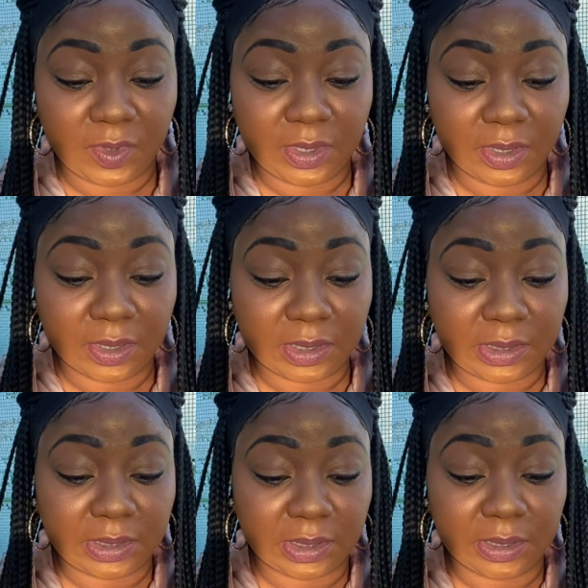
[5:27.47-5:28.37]
Let's
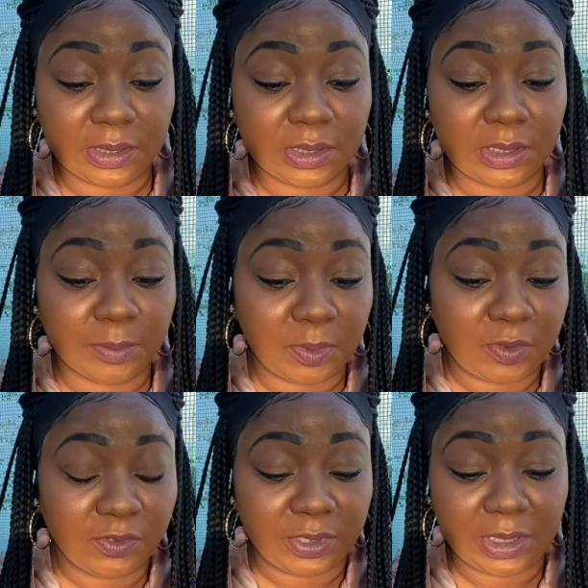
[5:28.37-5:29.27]
see. skip
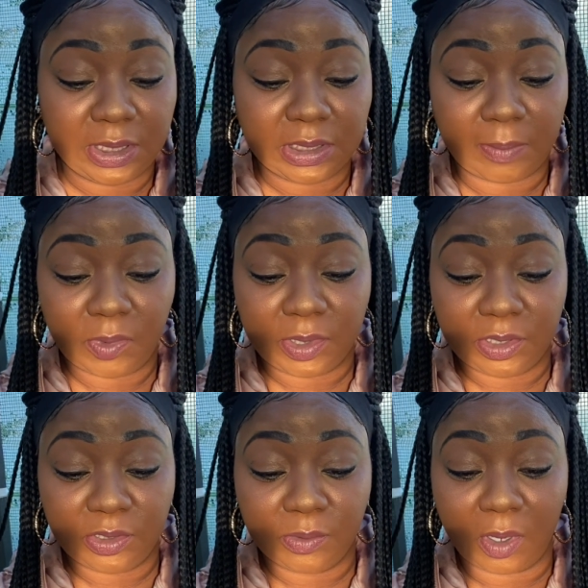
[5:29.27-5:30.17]
over these. I'm going
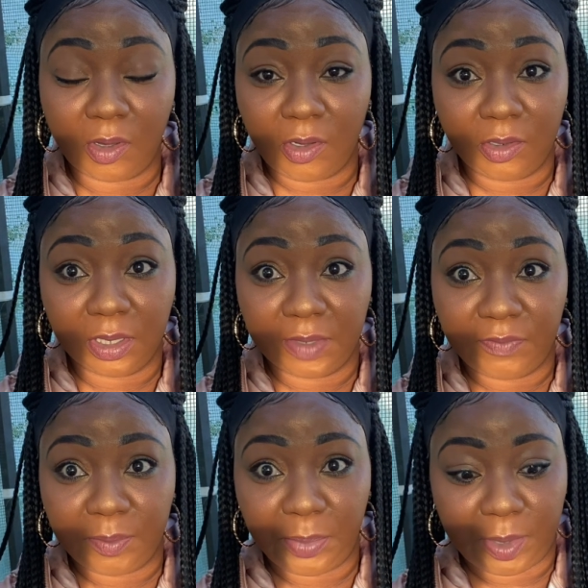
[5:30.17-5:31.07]
to do all of the
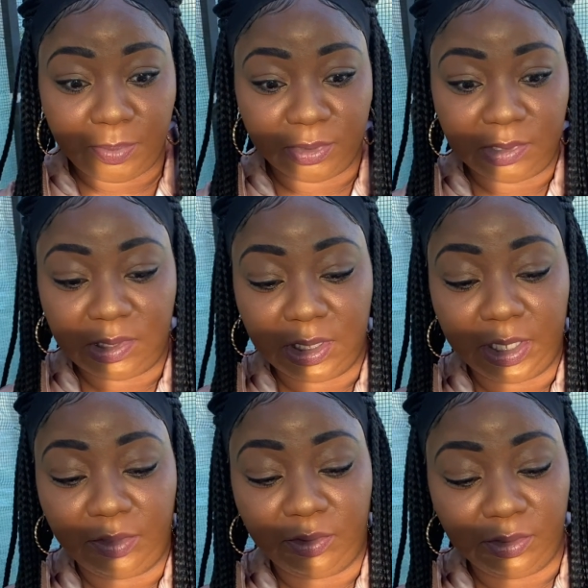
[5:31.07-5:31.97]
peppers
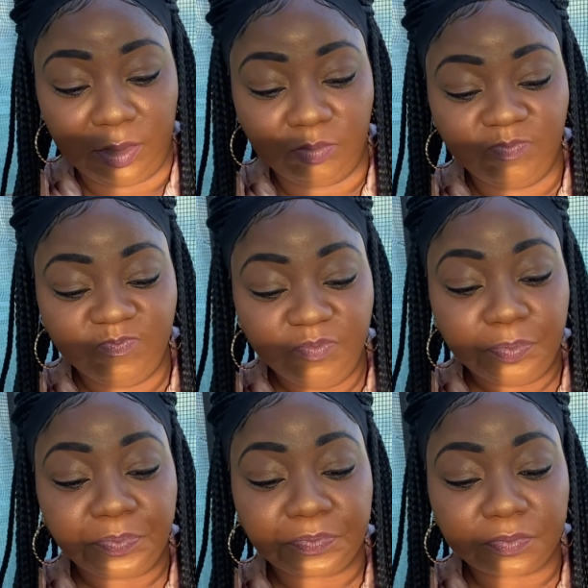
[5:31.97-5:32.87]
together.
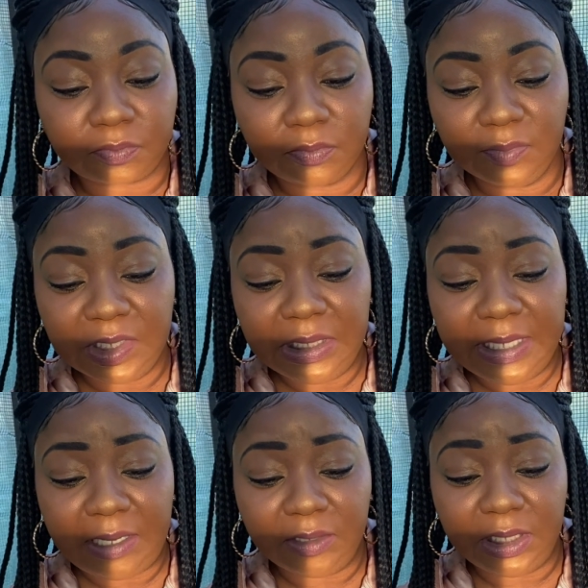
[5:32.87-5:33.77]

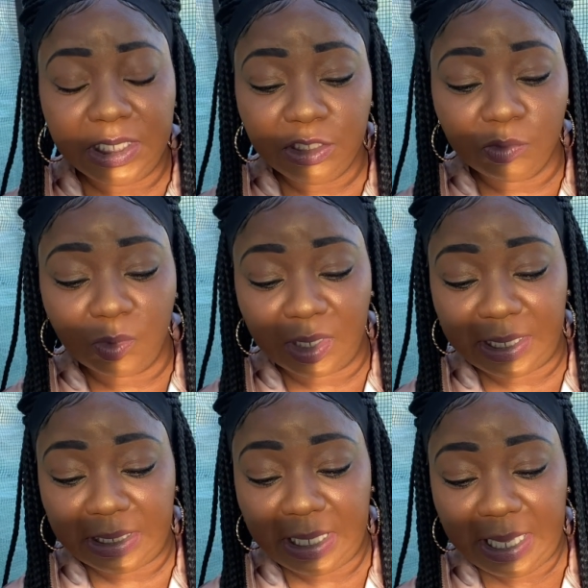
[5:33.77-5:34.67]
Now this
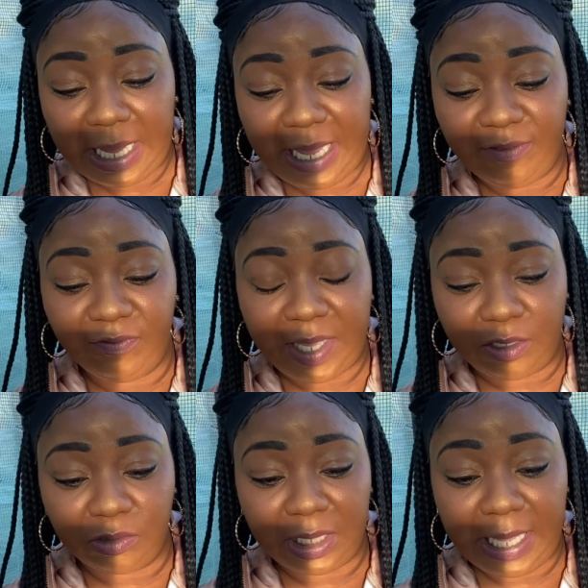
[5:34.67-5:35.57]
one I
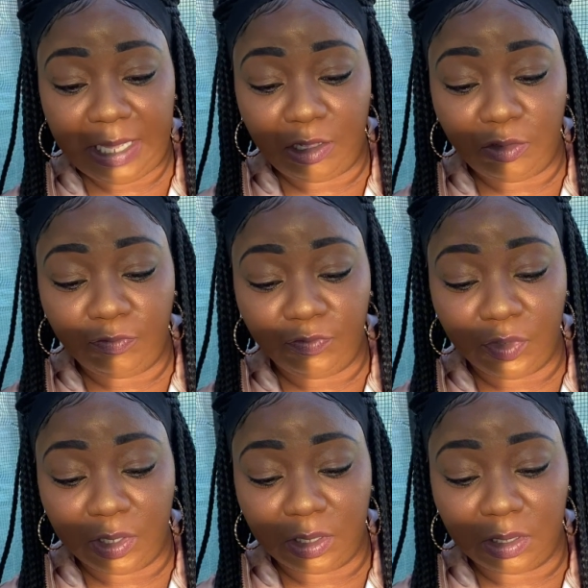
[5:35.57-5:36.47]
found out
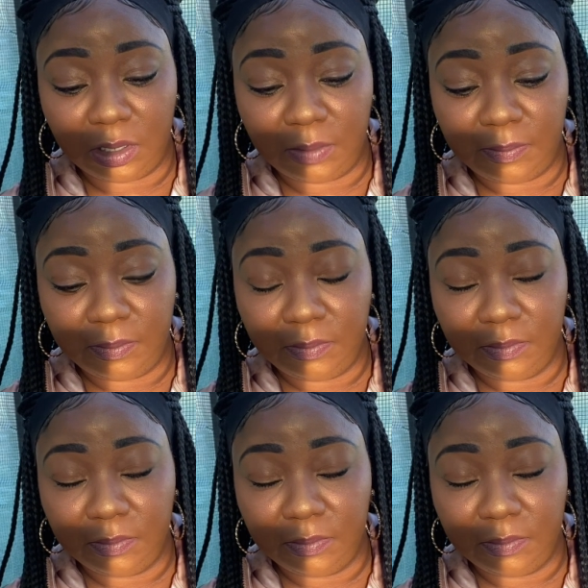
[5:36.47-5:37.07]
from,